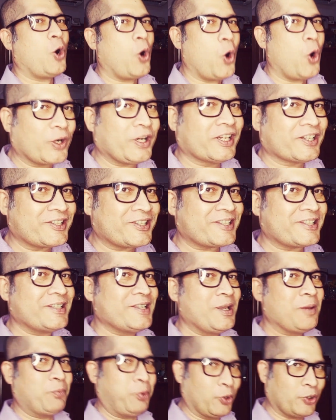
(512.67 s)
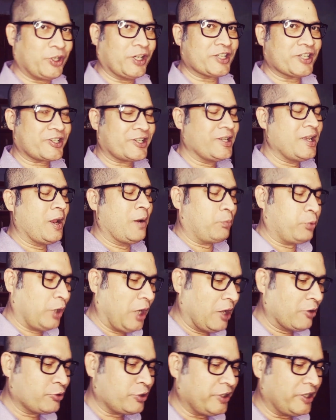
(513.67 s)
Hocus pocus.
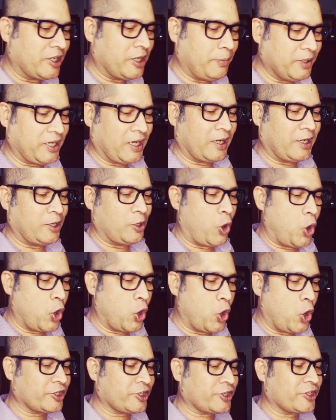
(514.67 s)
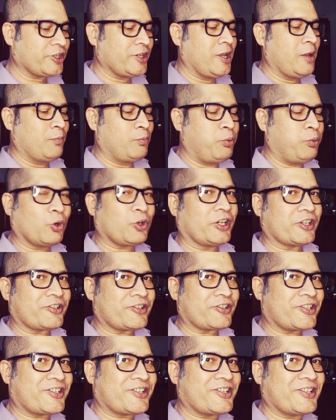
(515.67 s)
Pronounce it repeatedly. Hocus
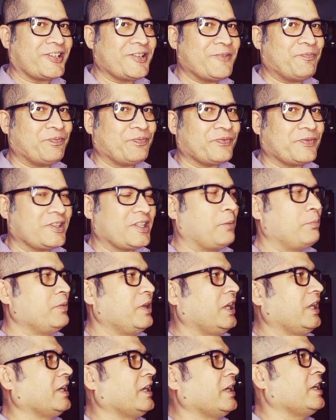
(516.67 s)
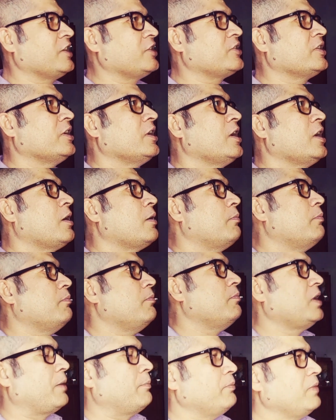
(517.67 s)
pocus. The meaning is
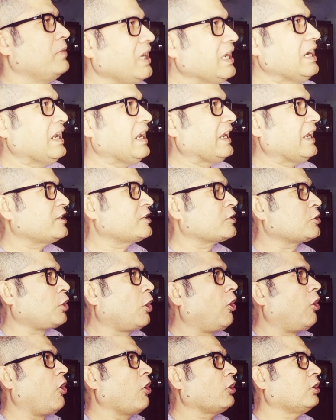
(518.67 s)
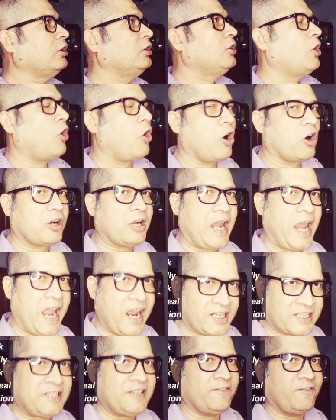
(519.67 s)
meaningless talk or
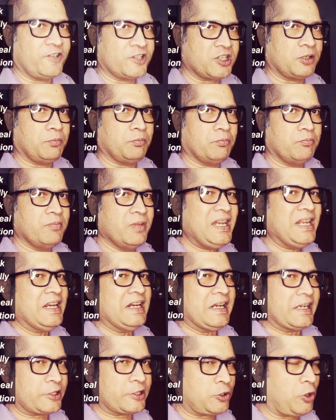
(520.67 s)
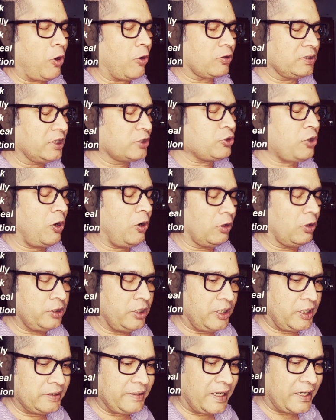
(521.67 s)
activity. Meaningless talk, the talk
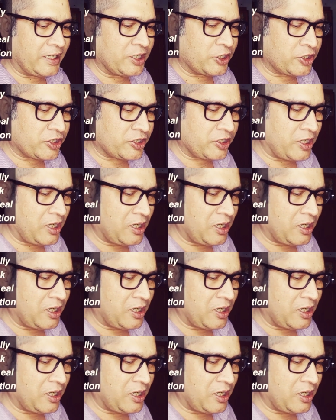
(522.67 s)
that is